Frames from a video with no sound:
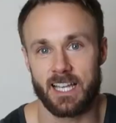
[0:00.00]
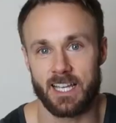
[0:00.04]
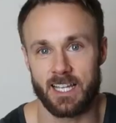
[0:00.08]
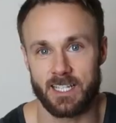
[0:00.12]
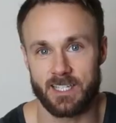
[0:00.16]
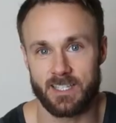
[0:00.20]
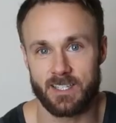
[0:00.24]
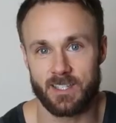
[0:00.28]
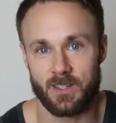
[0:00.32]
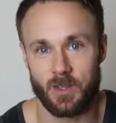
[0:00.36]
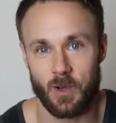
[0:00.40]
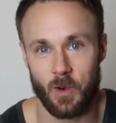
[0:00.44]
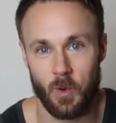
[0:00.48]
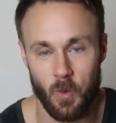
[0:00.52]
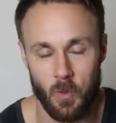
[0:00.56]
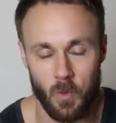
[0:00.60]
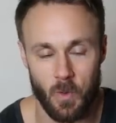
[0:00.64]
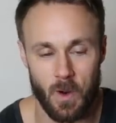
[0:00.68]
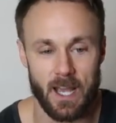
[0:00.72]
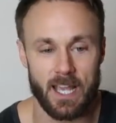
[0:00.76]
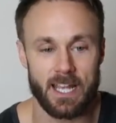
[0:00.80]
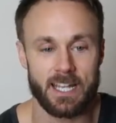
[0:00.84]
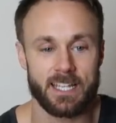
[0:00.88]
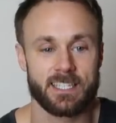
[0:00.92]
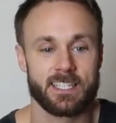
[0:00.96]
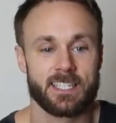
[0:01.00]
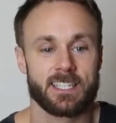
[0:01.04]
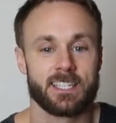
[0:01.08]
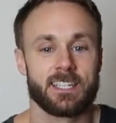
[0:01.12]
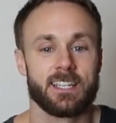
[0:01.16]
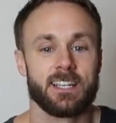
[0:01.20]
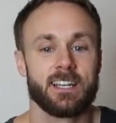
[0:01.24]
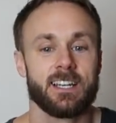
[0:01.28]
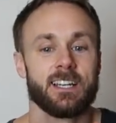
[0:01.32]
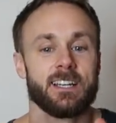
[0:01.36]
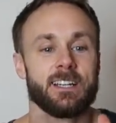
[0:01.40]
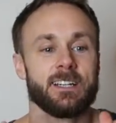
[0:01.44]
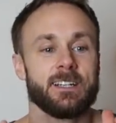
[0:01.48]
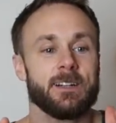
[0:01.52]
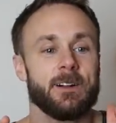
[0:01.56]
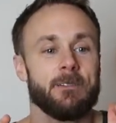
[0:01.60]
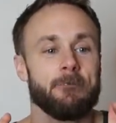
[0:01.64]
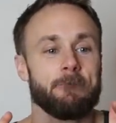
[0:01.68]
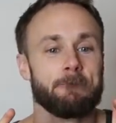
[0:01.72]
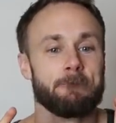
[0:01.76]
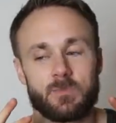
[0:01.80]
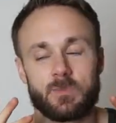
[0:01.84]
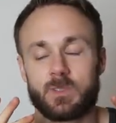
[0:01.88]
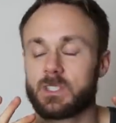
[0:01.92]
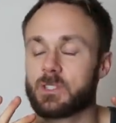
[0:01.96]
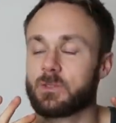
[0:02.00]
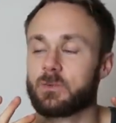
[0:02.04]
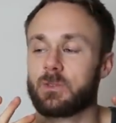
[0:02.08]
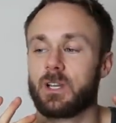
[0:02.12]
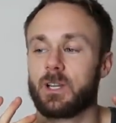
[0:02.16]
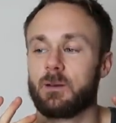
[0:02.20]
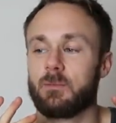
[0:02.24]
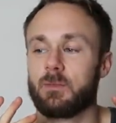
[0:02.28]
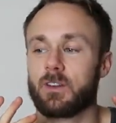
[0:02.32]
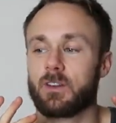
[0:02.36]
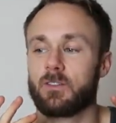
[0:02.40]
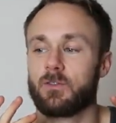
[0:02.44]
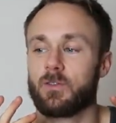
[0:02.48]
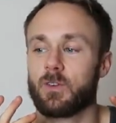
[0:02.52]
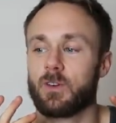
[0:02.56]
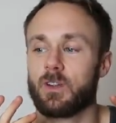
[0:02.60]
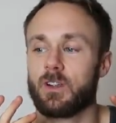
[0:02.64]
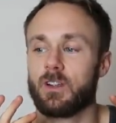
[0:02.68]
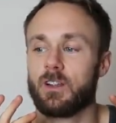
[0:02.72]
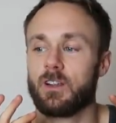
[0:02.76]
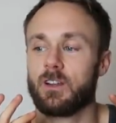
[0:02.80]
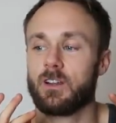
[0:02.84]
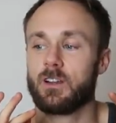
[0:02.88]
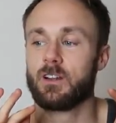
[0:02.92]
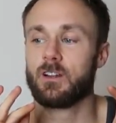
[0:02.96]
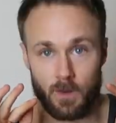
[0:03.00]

that it's quite, what's the word I'm looking for?